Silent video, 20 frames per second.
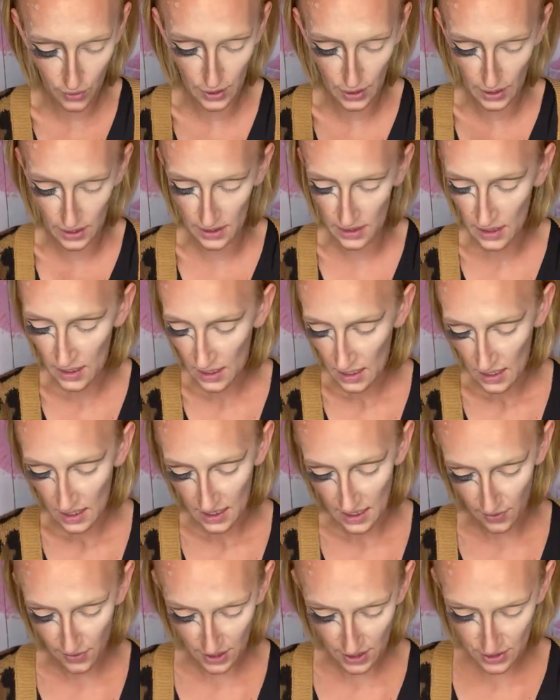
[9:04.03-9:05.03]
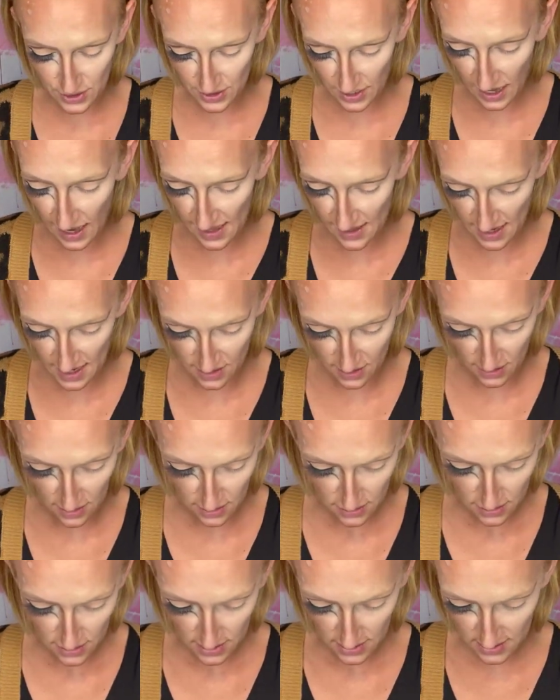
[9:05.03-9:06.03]
on. Now we're going to do the eyeliner.
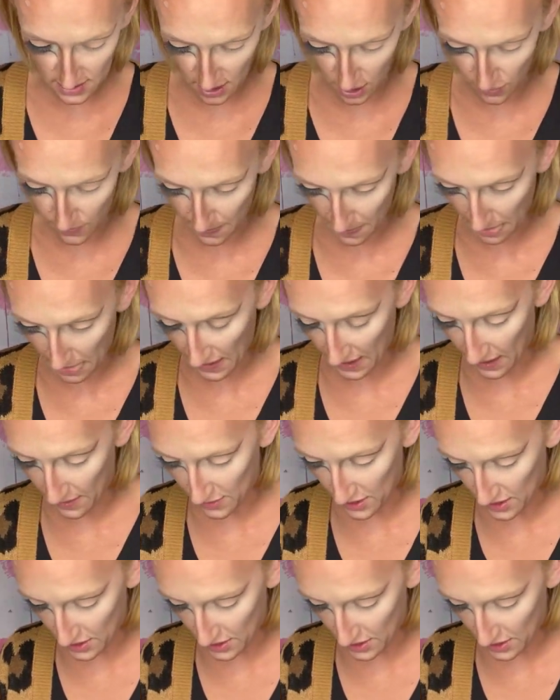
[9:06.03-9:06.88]
So I'm going to